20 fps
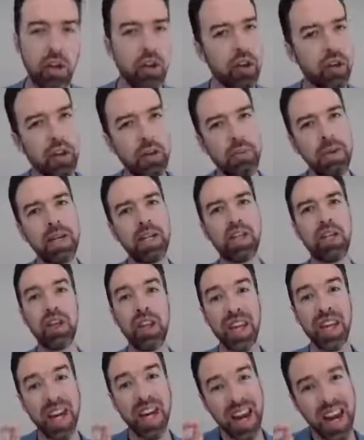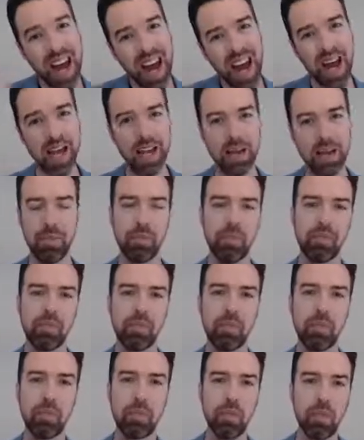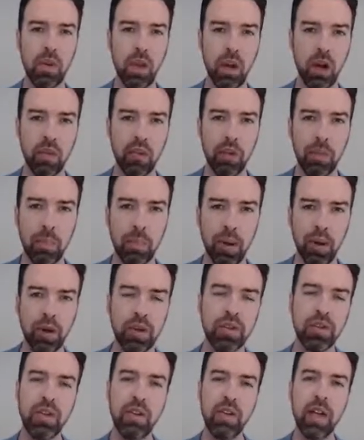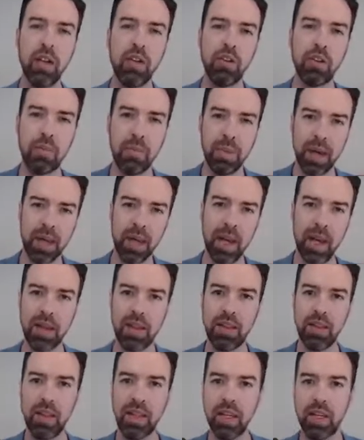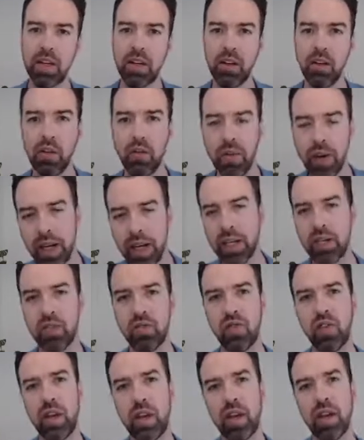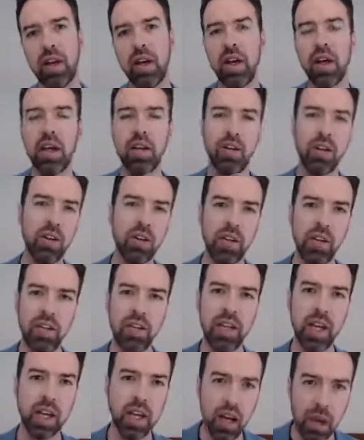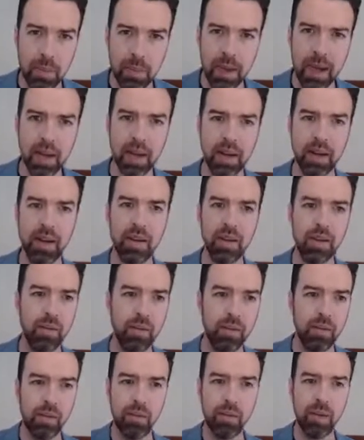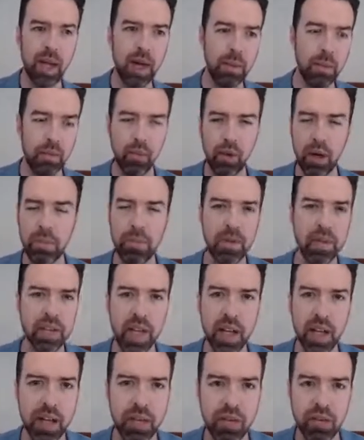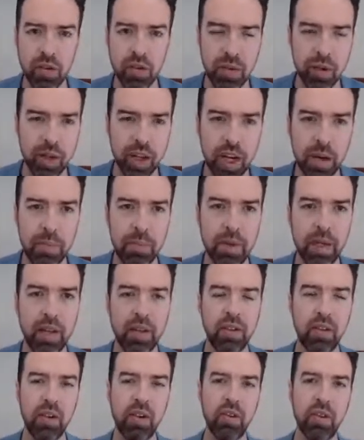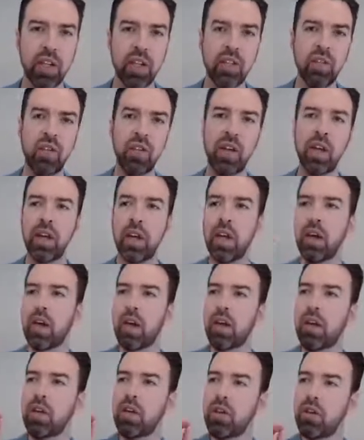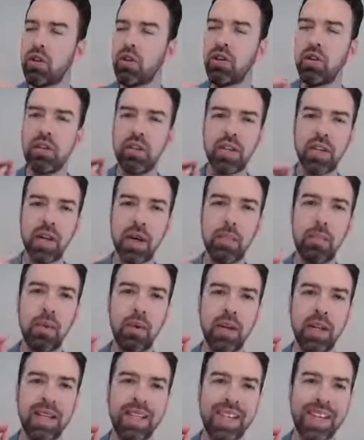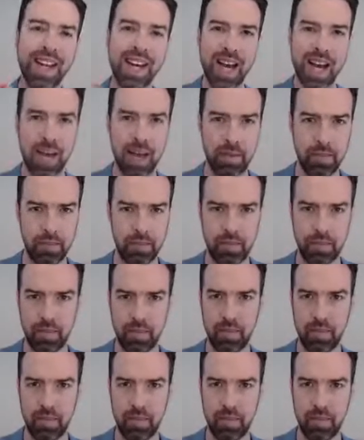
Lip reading: You can mention the name of the person that you met at the careers fair. Don't just say, "I met representatives from your company at the careers fair." Use somebody's name.